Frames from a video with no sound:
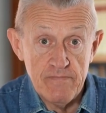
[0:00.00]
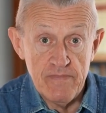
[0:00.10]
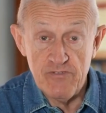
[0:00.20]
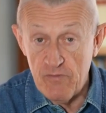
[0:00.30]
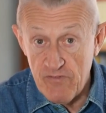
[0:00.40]

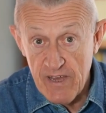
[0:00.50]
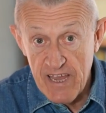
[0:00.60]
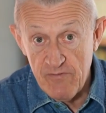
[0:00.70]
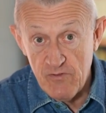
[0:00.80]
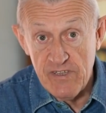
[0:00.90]

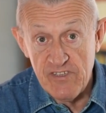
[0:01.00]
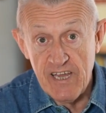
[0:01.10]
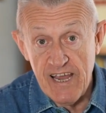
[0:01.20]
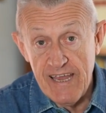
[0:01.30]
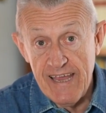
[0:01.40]
Subscribe to the
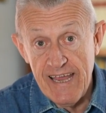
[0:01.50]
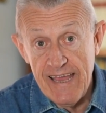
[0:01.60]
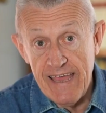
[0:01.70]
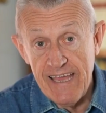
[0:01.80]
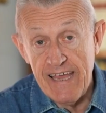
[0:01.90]
channel
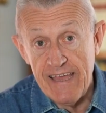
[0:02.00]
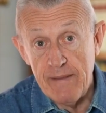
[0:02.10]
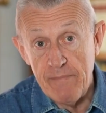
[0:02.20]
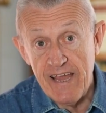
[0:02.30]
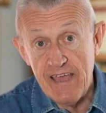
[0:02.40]
and click
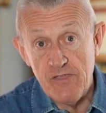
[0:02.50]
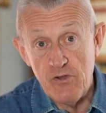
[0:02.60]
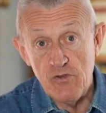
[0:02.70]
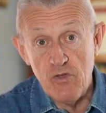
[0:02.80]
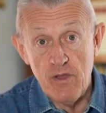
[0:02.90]
the bell so
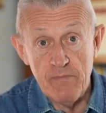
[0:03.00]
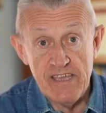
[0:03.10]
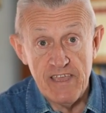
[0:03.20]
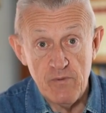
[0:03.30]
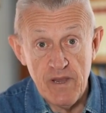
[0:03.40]
you don't
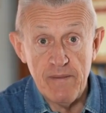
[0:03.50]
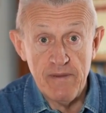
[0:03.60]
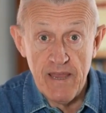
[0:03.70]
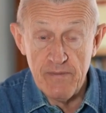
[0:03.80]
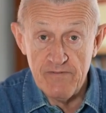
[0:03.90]
miss our
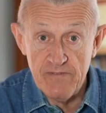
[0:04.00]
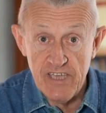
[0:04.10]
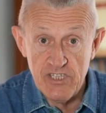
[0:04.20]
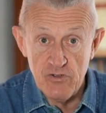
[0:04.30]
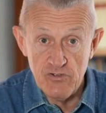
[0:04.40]
upcoming
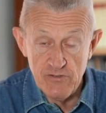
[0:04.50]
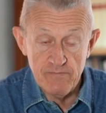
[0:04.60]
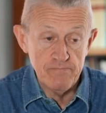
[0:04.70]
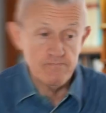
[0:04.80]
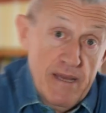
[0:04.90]
videos.
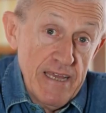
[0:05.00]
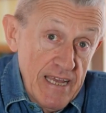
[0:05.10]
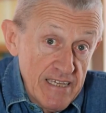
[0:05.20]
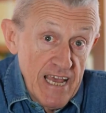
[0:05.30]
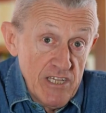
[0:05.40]
In
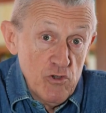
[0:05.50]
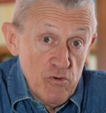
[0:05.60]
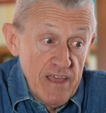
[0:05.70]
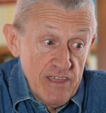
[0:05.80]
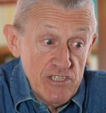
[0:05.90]
the next
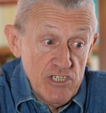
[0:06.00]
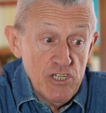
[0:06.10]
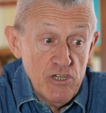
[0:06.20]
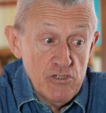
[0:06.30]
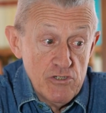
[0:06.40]
20
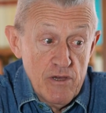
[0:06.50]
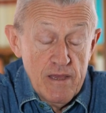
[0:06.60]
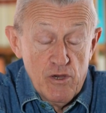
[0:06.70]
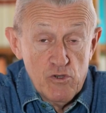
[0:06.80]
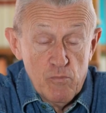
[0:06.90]
years,
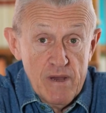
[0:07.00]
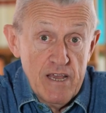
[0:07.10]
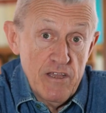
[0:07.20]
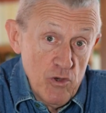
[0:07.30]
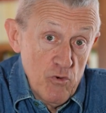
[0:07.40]

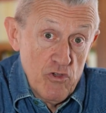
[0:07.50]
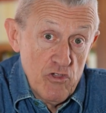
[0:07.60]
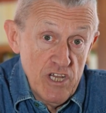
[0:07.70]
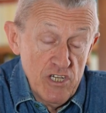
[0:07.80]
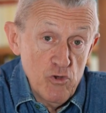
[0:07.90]
humanity will
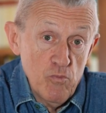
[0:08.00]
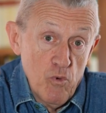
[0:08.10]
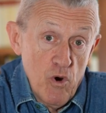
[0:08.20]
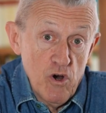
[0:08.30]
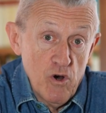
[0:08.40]
change
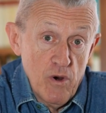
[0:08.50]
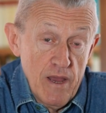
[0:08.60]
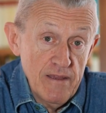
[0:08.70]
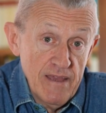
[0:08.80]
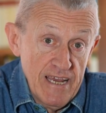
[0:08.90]
more
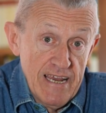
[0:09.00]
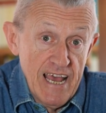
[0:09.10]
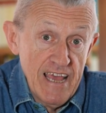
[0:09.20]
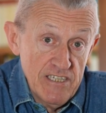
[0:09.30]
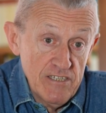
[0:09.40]
than it
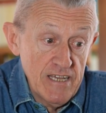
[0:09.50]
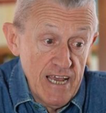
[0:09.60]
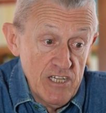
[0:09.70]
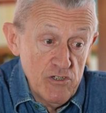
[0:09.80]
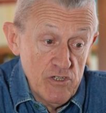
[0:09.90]
has in the
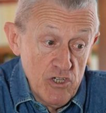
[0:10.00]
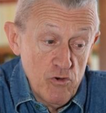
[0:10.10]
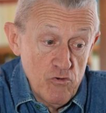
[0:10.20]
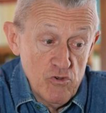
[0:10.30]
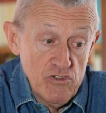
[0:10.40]
last 3 or
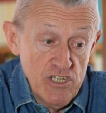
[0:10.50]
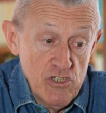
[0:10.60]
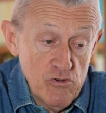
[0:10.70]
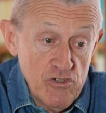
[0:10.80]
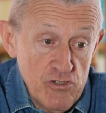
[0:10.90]
4
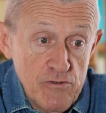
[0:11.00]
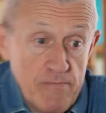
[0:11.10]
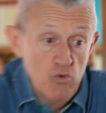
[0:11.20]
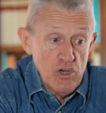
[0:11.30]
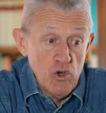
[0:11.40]
centuries.
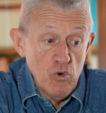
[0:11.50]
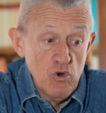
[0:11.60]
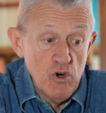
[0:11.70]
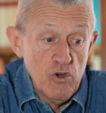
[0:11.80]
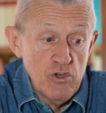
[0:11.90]
We no
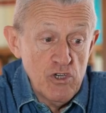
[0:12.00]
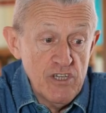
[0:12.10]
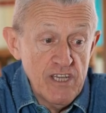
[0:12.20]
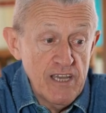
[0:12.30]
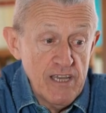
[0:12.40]
longer
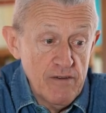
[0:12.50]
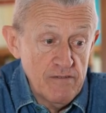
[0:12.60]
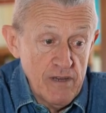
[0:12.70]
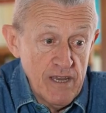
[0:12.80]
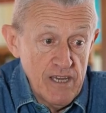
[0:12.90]

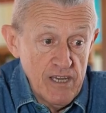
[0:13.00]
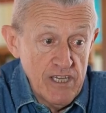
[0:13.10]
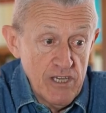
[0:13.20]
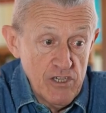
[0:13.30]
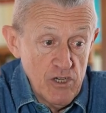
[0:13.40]
live in a
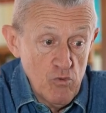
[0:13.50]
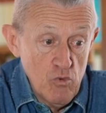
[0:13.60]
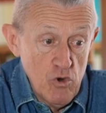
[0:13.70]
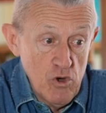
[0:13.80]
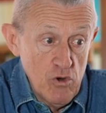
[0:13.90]
linear
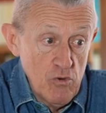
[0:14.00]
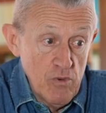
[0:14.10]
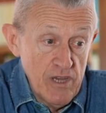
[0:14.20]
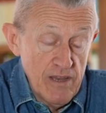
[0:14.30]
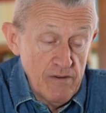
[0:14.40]
world.
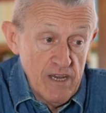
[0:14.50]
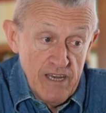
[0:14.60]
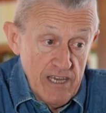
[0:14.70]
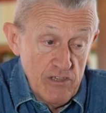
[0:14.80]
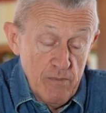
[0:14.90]
We live in an
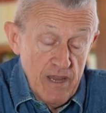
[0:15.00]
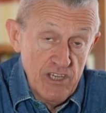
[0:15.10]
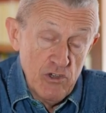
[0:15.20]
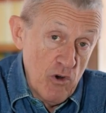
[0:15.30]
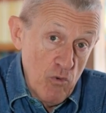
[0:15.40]

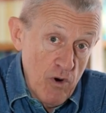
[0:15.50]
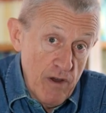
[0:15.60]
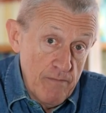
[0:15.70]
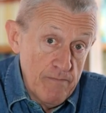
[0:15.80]
exponential one.